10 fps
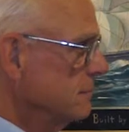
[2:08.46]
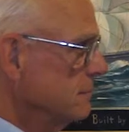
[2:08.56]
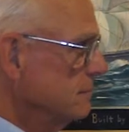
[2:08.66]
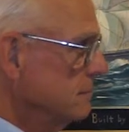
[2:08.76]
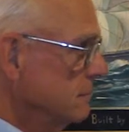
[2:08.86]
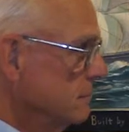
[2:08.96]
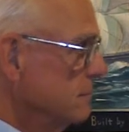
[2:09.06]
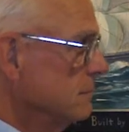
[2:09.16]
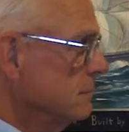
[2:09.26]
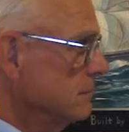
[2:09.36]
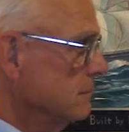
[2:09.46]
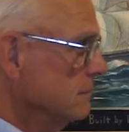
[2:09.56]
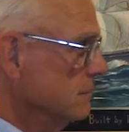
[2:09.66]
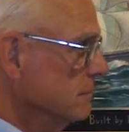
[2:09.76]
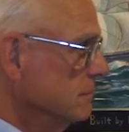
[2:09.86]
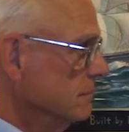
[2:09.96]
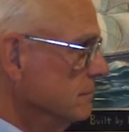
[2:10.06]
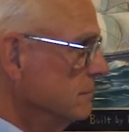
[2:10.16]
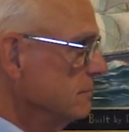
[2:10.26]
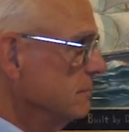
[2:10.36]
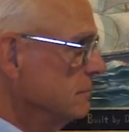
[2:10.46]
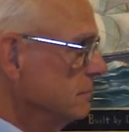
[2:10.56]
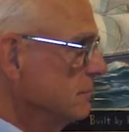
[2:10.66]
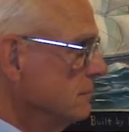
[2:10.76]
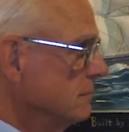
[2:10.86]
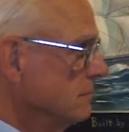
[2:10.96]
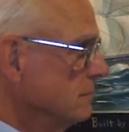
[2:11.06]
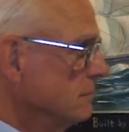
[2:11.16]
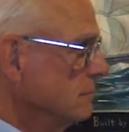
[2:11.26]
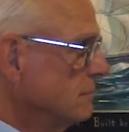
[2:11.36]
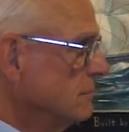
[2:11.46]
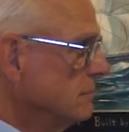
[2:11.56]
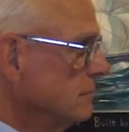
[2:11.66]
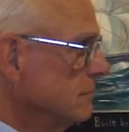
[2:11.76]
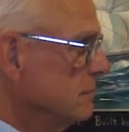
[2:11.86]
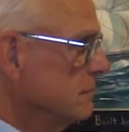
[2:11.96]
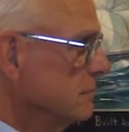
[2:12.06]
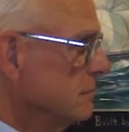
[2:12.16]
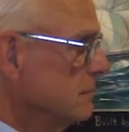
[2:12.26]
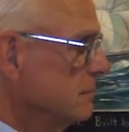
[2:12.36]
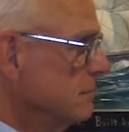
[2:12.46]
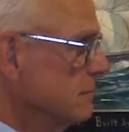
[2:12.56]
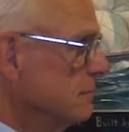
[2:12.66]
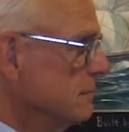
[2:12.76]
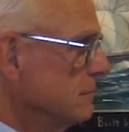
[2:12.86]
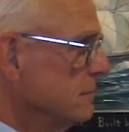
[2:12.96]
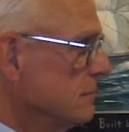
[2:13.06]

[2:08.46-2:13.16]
The person shown says nothing.